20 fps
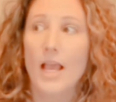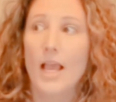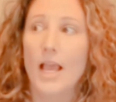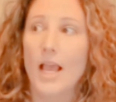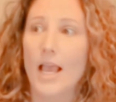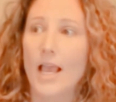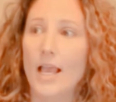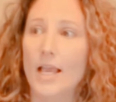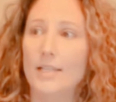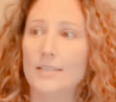
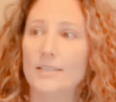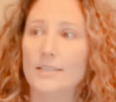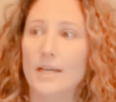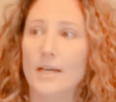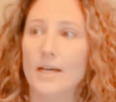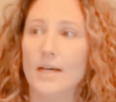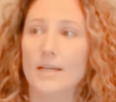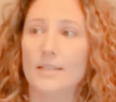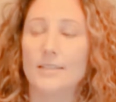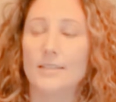And
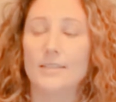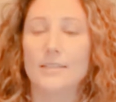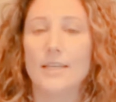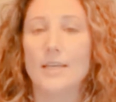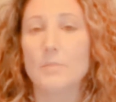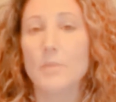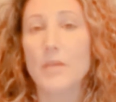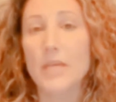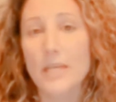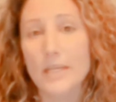in
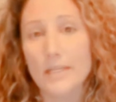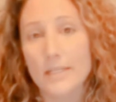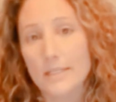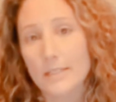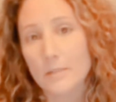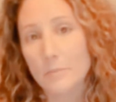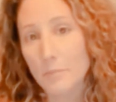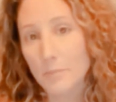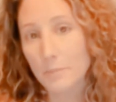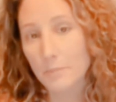St. Pete,
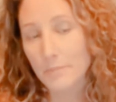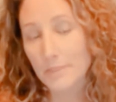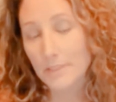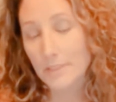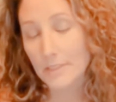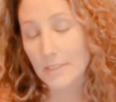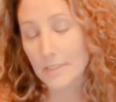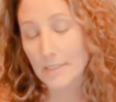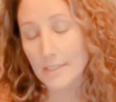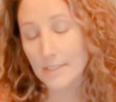
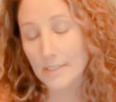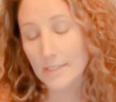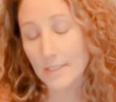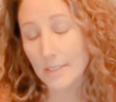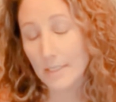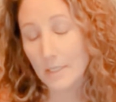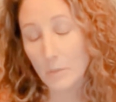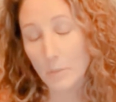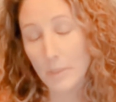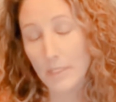it's a
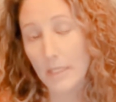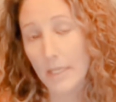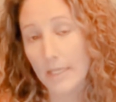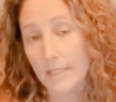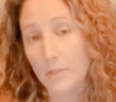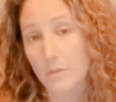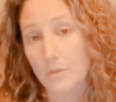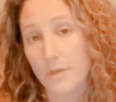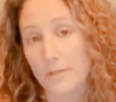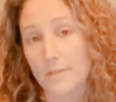little bit like
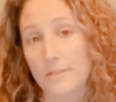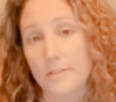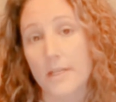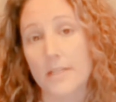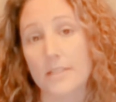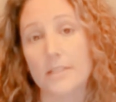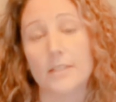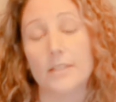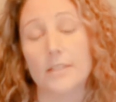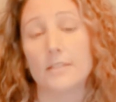
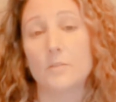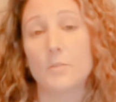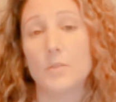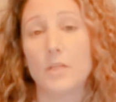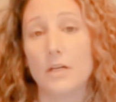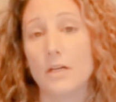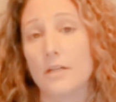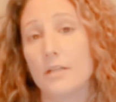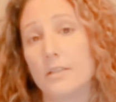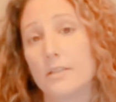2019, to be
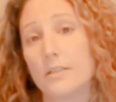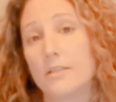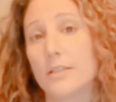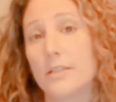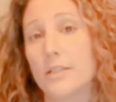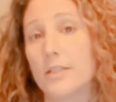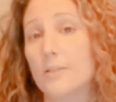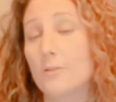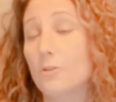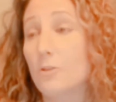honest.
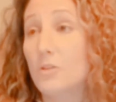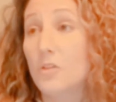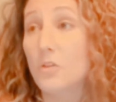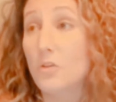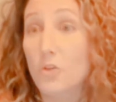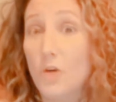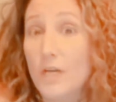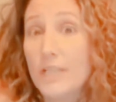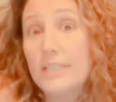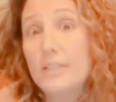And there's
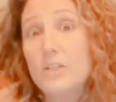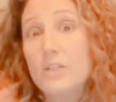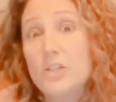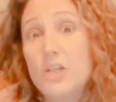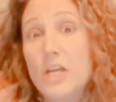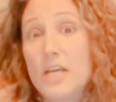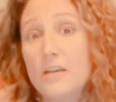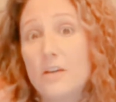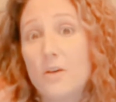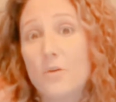still crazy
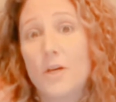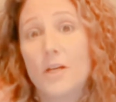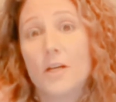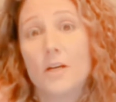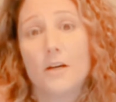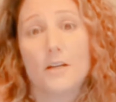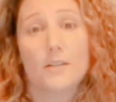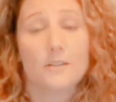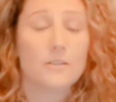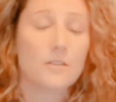shit going
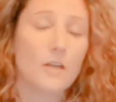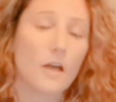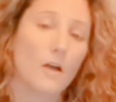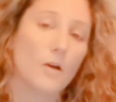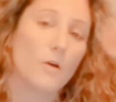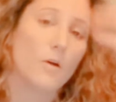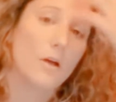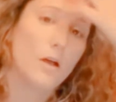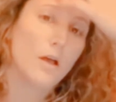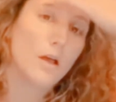on.
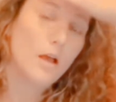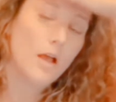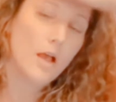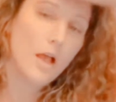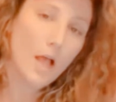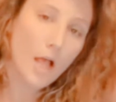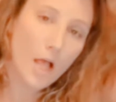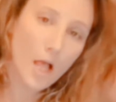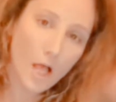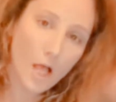So,
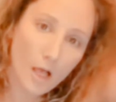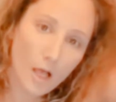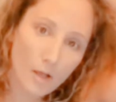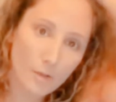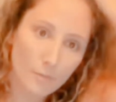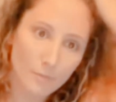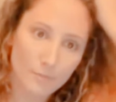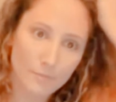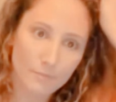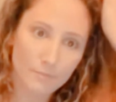
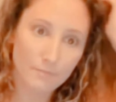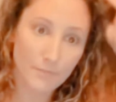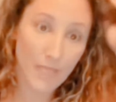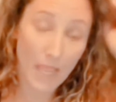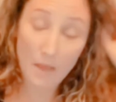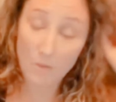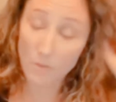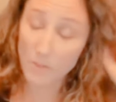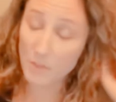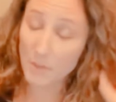
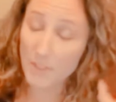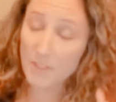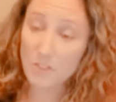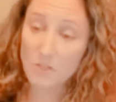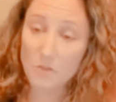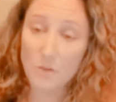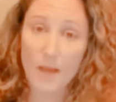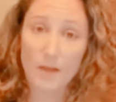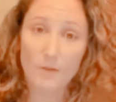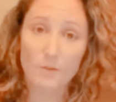yeah, we spend 2
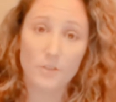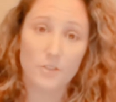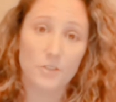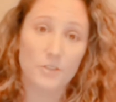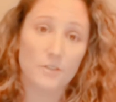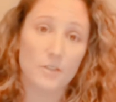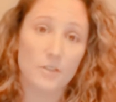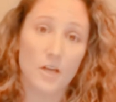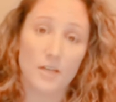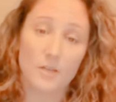hours
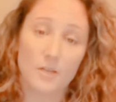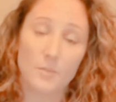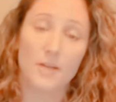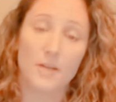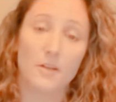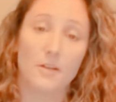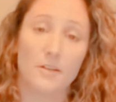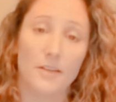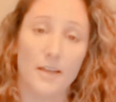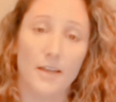just talking about
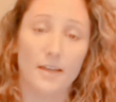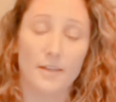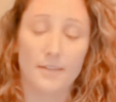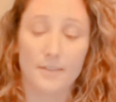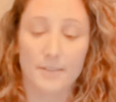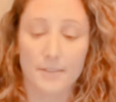all that.